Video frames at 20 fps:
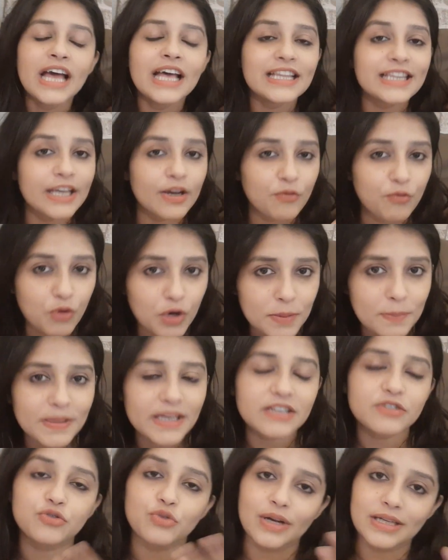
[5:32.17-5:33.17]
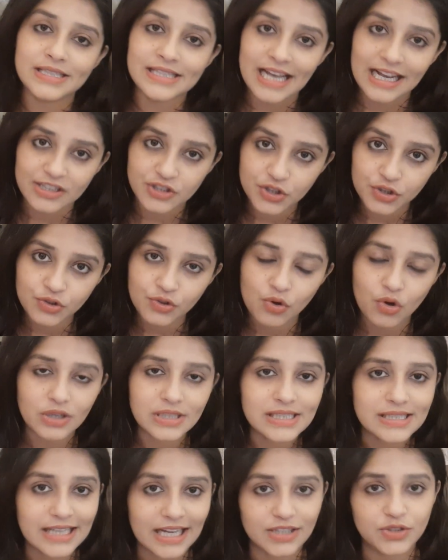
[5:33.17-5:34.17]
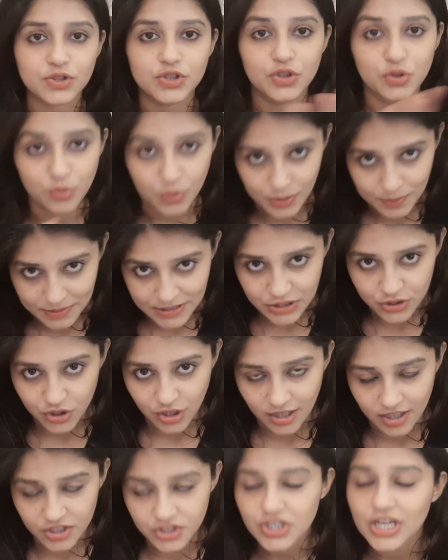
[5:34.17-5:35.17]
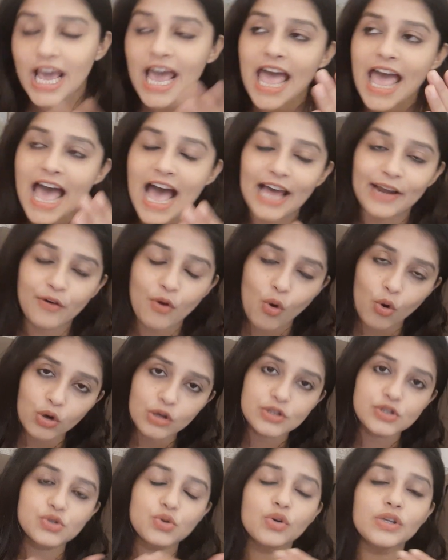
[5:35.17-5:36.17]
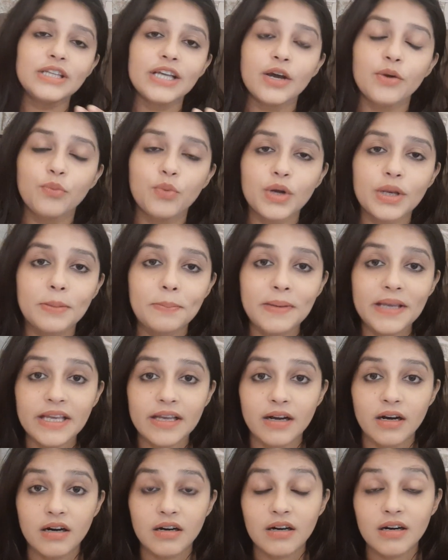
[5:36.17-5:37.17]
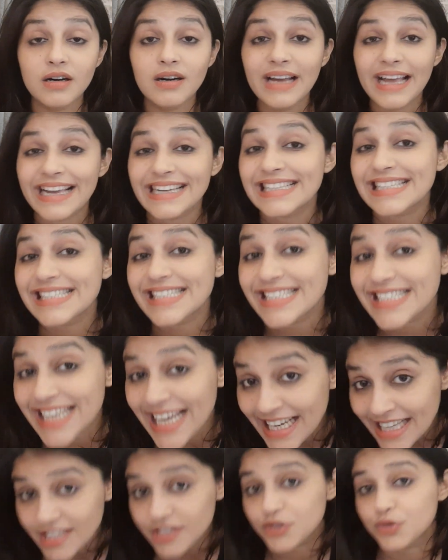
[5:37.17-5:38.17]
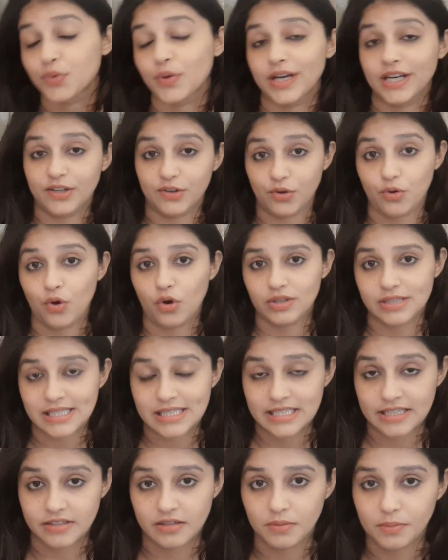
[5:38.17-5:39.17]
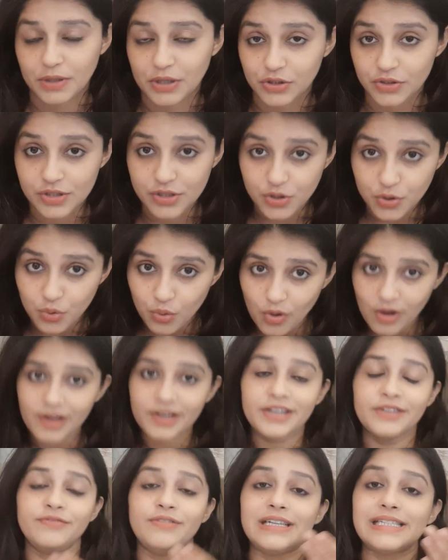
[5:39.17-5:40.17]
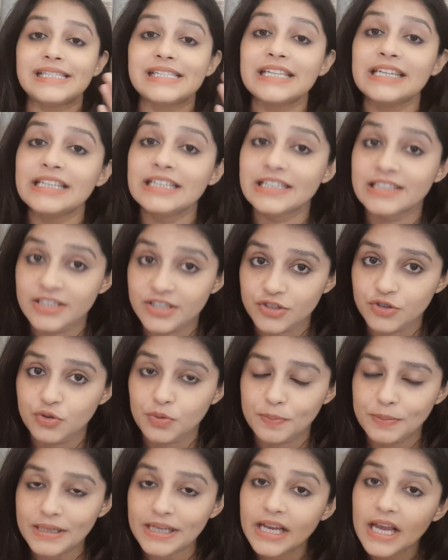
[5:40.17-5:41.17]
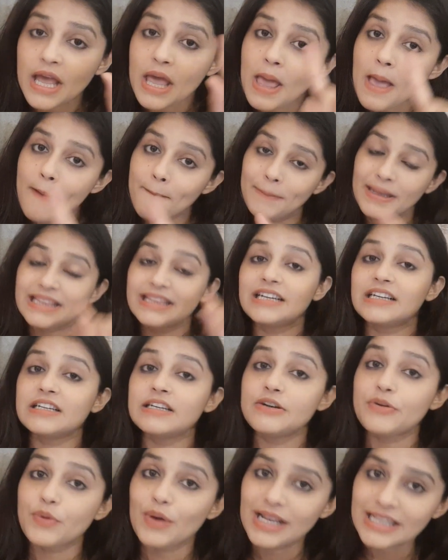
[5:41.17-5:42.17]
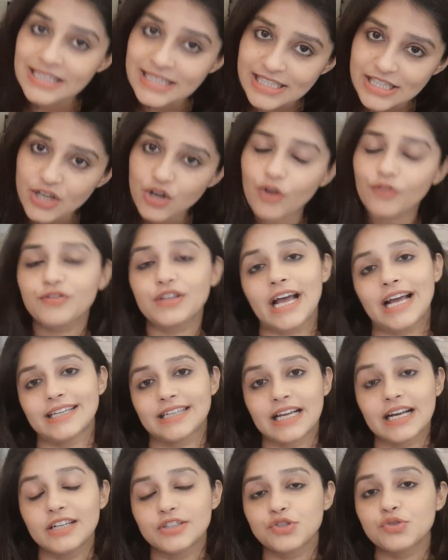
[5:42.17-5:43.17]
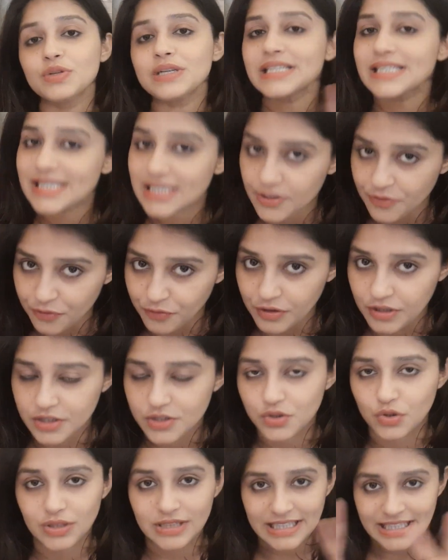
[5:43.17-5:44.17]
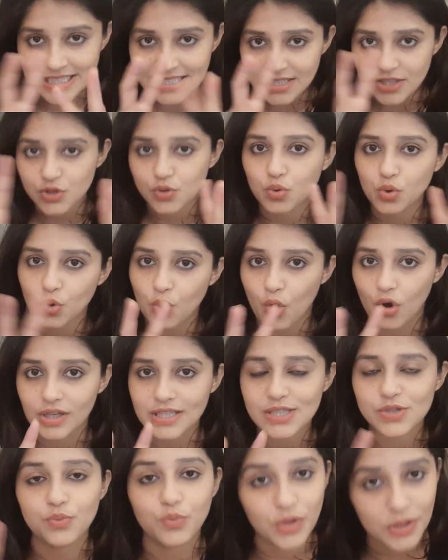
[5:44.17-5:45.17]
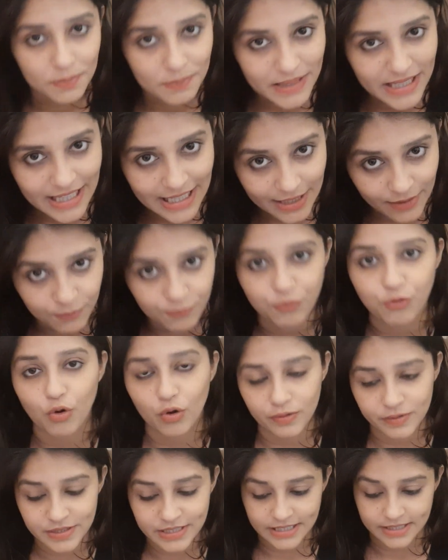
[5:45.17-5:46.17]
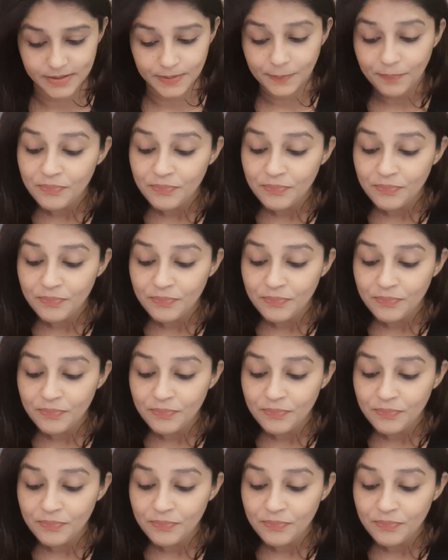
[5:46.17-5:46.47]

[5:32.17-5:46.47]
there would be a transaction cost that you would be charged, and also there would be a exchange rate cost here, because you are investing in Indian rupee but the currency of that country is different. So these two costs would be involved here.